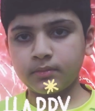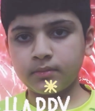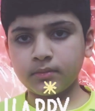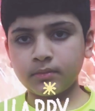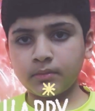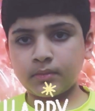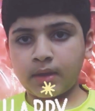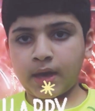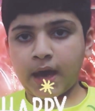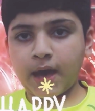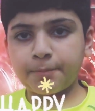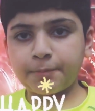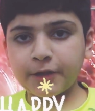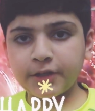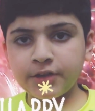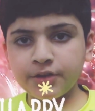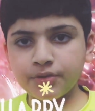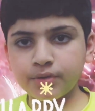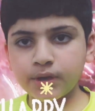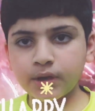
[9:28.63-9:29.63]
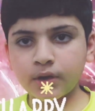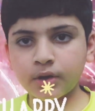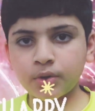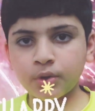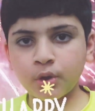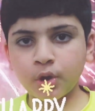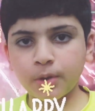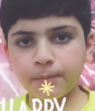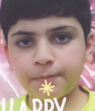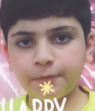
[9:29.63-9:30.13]
Happy New Year!
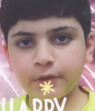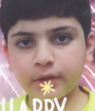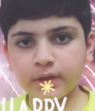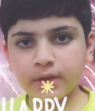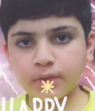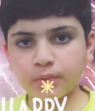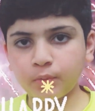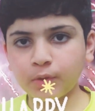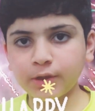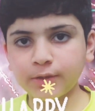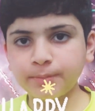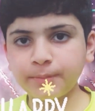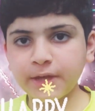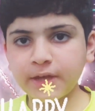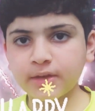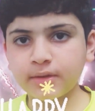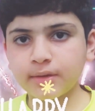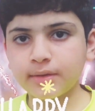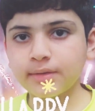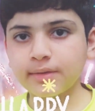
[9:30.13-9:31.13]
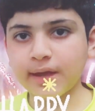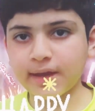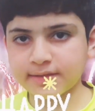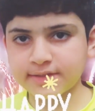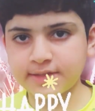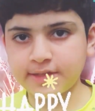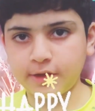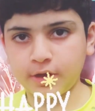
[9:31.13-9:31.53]
Hopefully we'll meet next year.